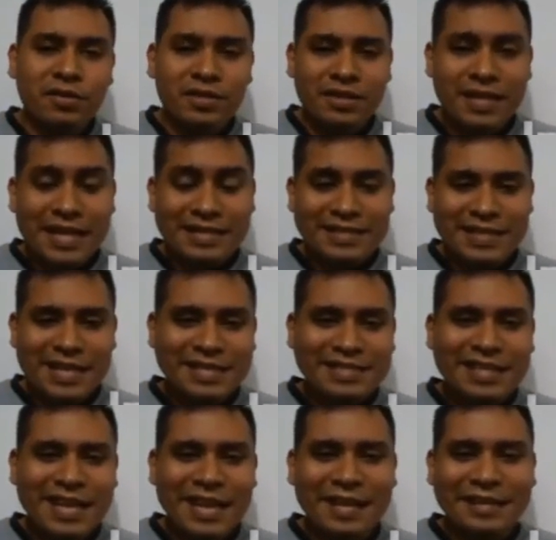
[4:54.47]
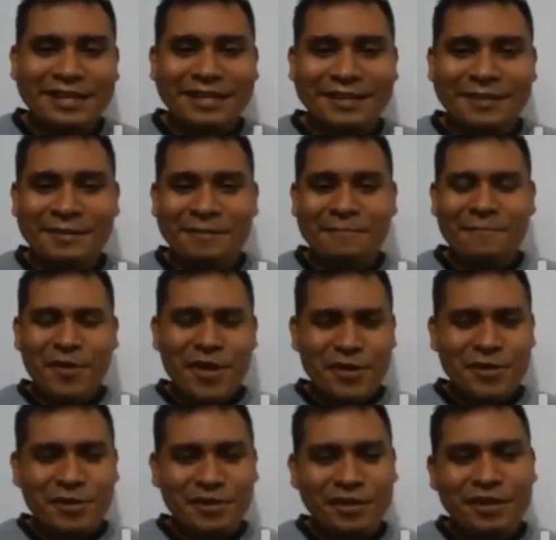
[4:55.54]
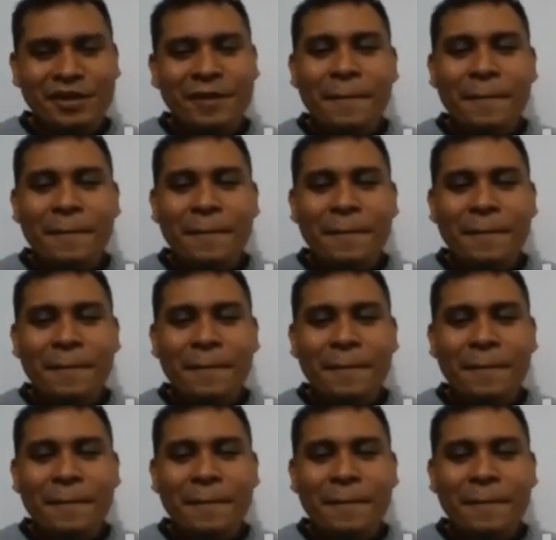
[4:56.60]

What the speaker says: That's excellent. Very good.